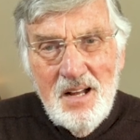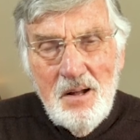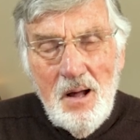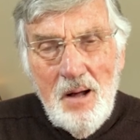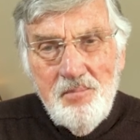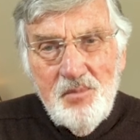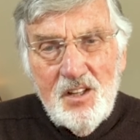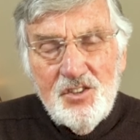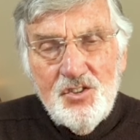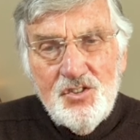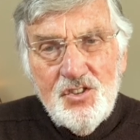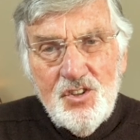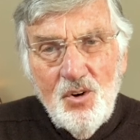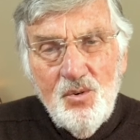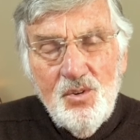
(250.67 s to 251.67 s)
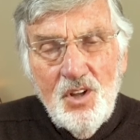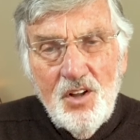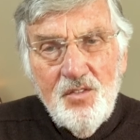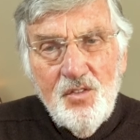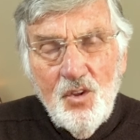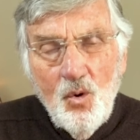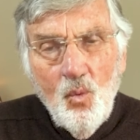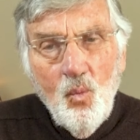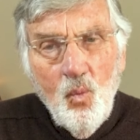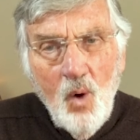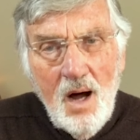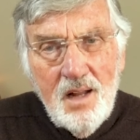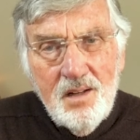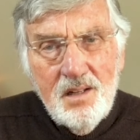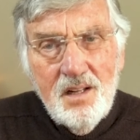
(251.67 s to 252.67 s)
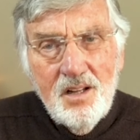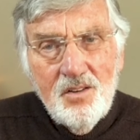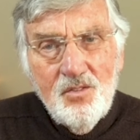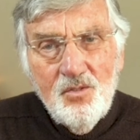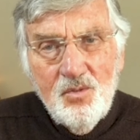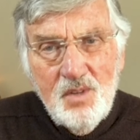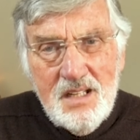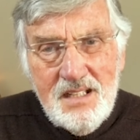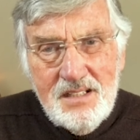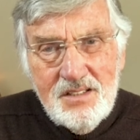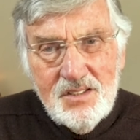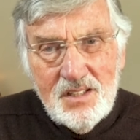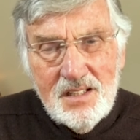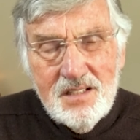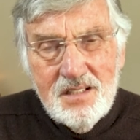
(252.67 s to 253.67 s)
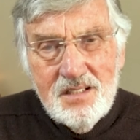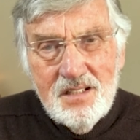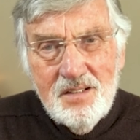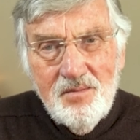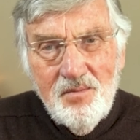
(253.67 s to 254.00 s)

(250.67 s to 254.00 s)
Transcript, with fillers: um, so that the one that reads it,